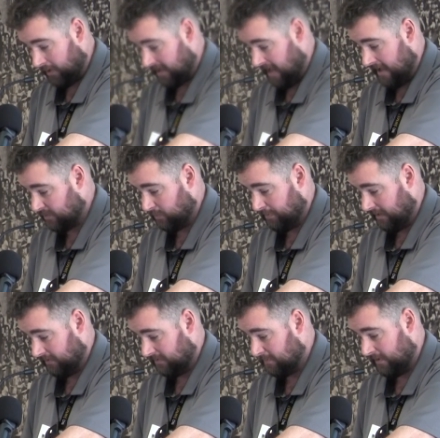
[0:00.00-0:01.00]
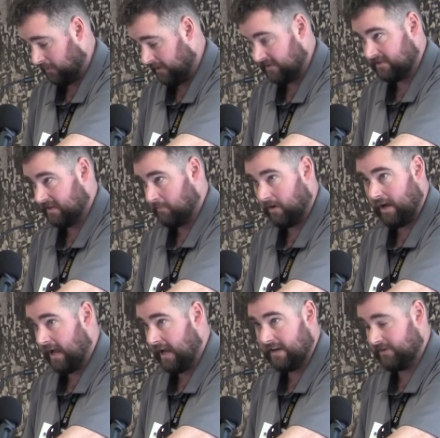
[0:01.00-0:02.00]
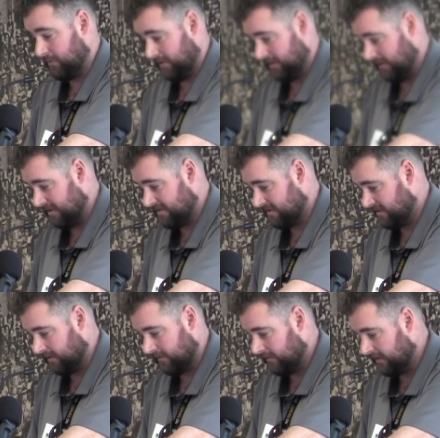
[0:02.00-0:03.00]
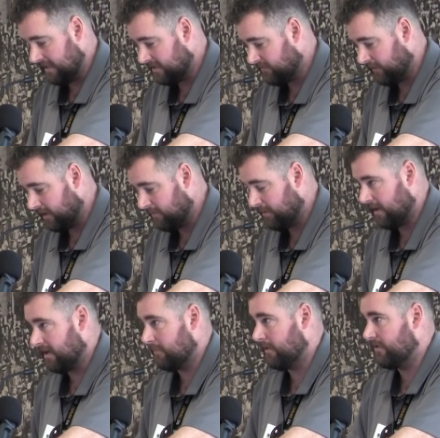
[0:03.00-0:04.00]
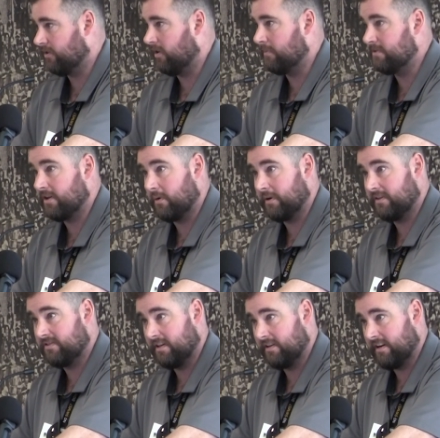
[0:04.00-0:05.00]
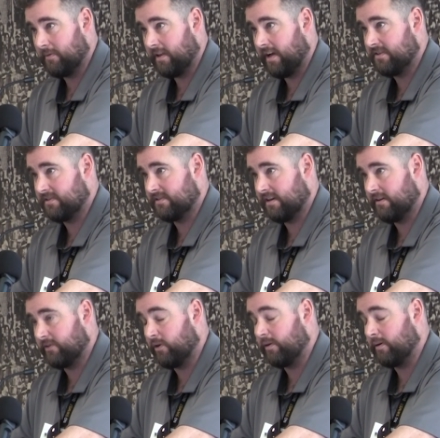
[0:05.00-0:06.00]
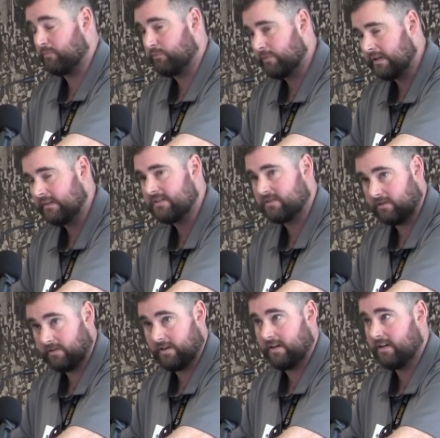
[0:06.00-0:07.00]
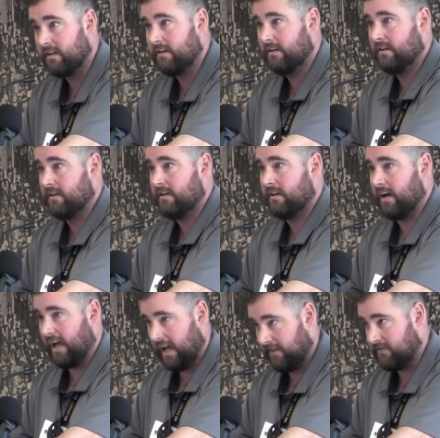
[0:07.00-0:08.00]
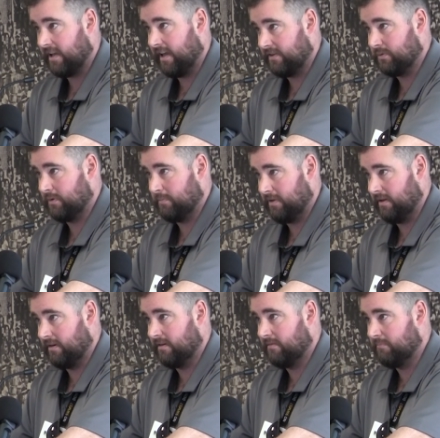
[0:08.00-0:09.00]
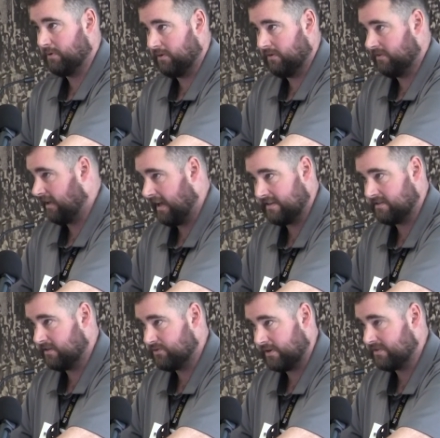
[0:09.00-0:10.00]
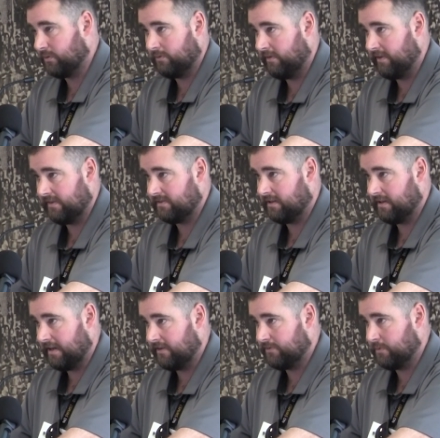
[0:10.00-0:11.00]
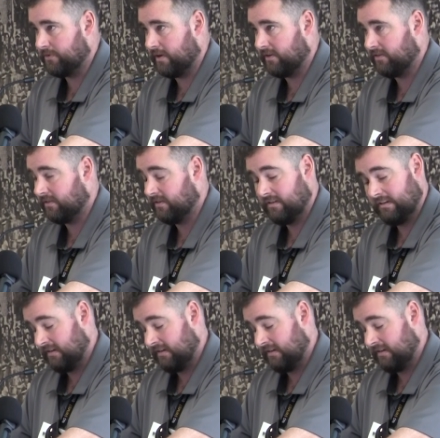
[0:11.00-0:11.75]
don't want to cancel pins, by the way, team. I hate doing it. It's the least fun part of my job is going and sitting down with the HSR and going, I'm really sorry. I have to cancel your pin because it hasn't addressed all the things that I needed to address.